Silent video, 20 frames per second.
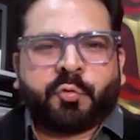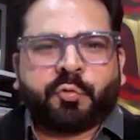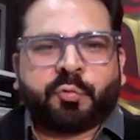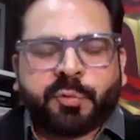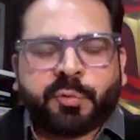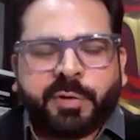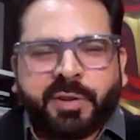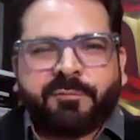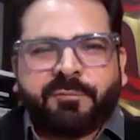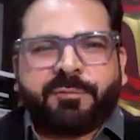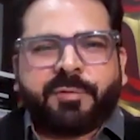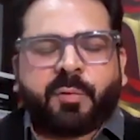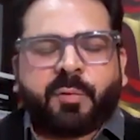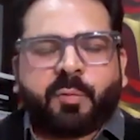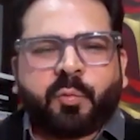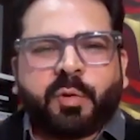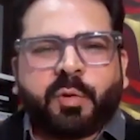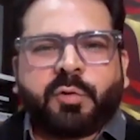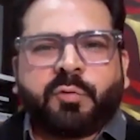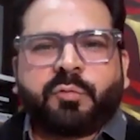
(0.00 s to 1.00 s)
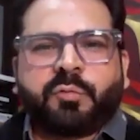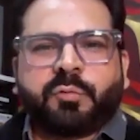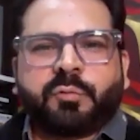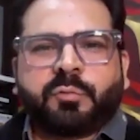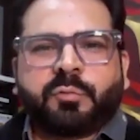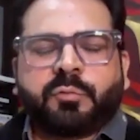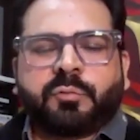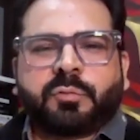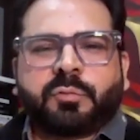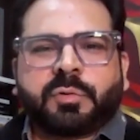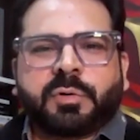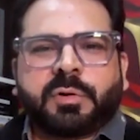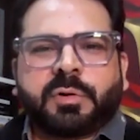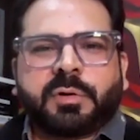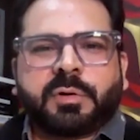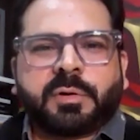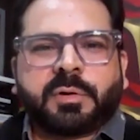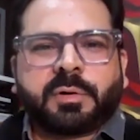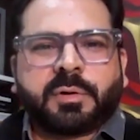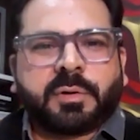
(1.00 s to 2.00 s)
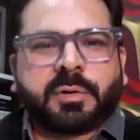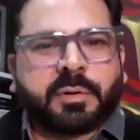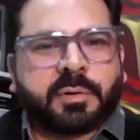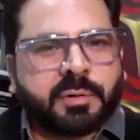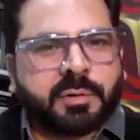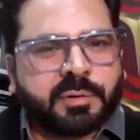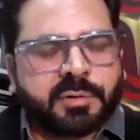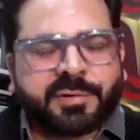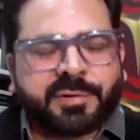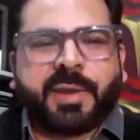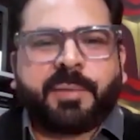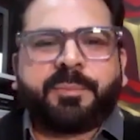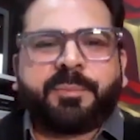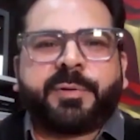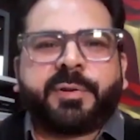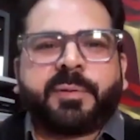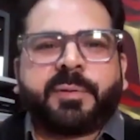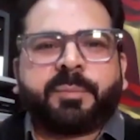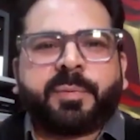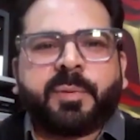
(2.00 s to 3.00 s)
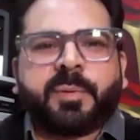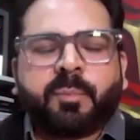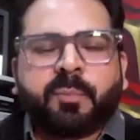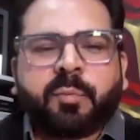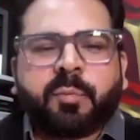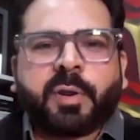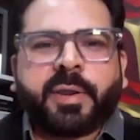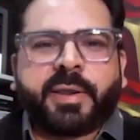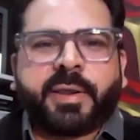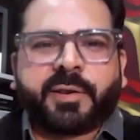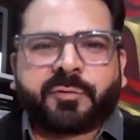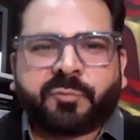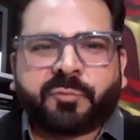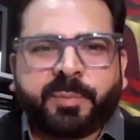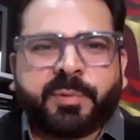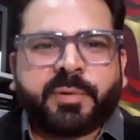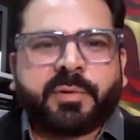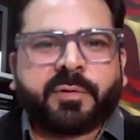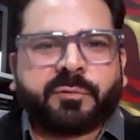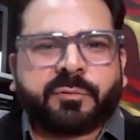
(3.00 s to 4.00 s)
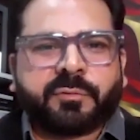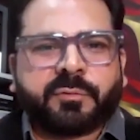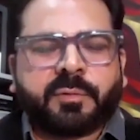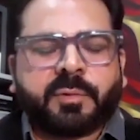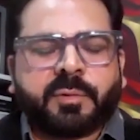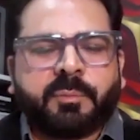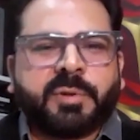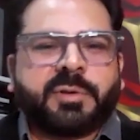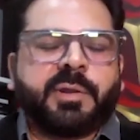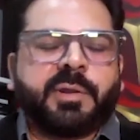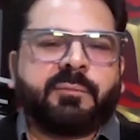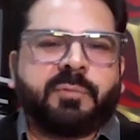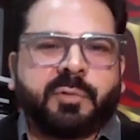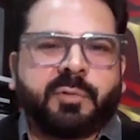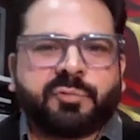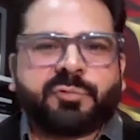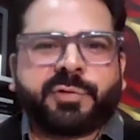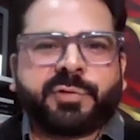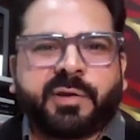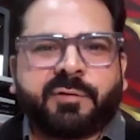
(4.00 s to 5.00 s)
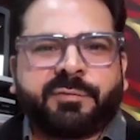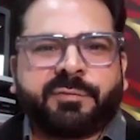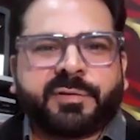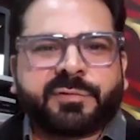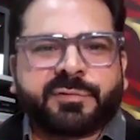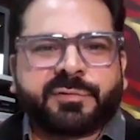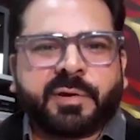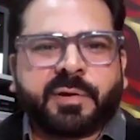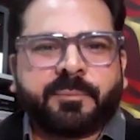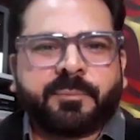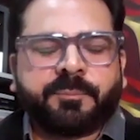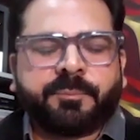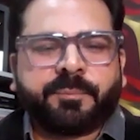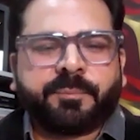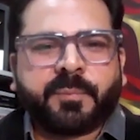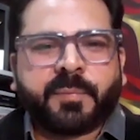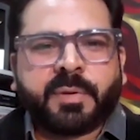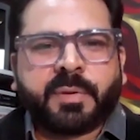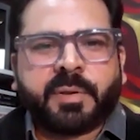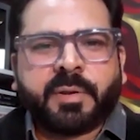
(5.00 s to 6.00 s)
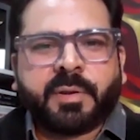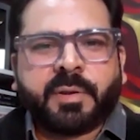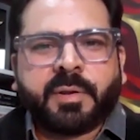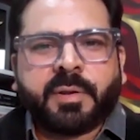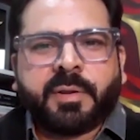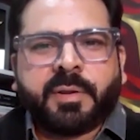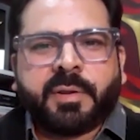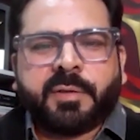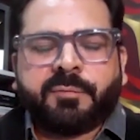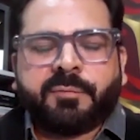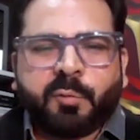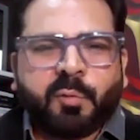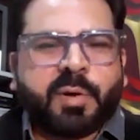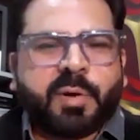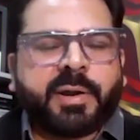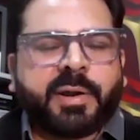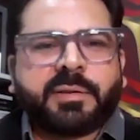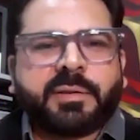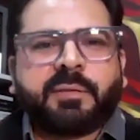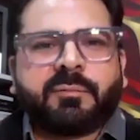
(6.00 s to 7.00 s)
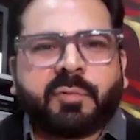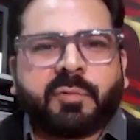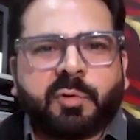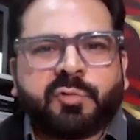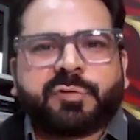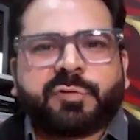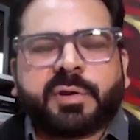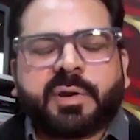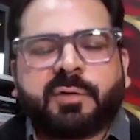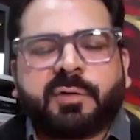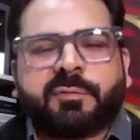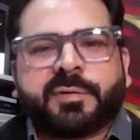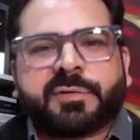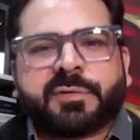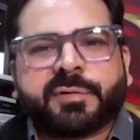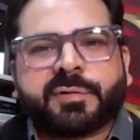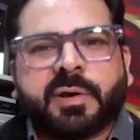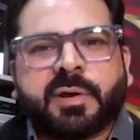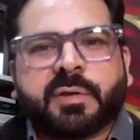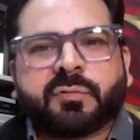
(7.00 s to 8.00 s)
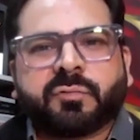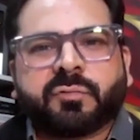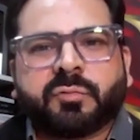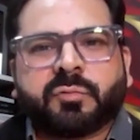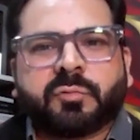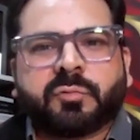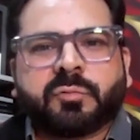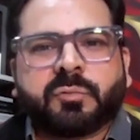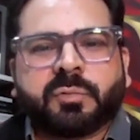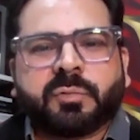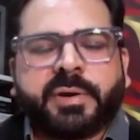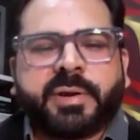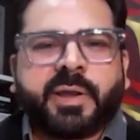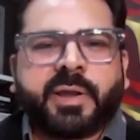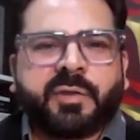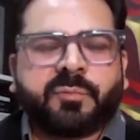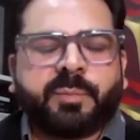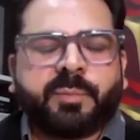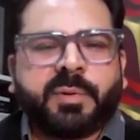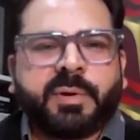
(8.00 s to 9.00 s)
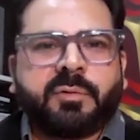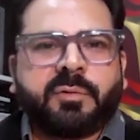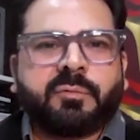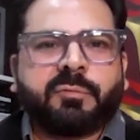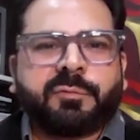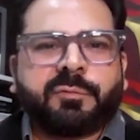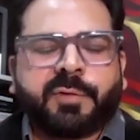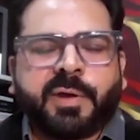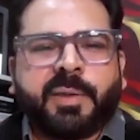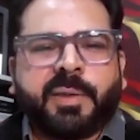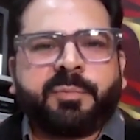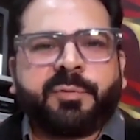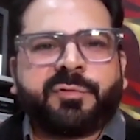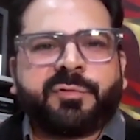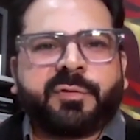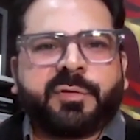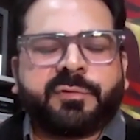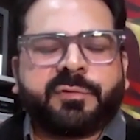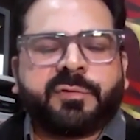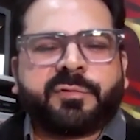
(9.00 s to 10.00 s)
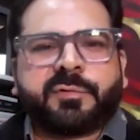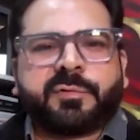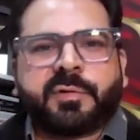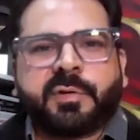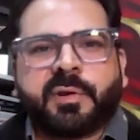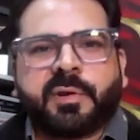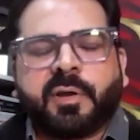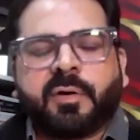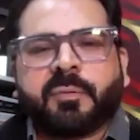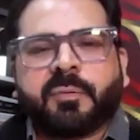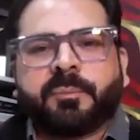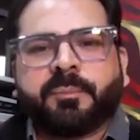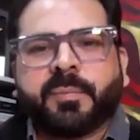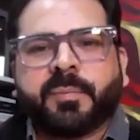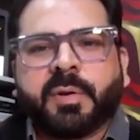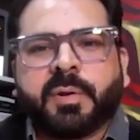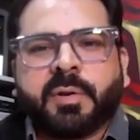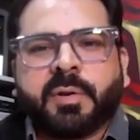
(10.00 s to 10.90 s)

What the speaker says: Today, we are going to dive deep employee experience with the evolution of HR. If you look at the evolution of HR, so it has been into five stages till now.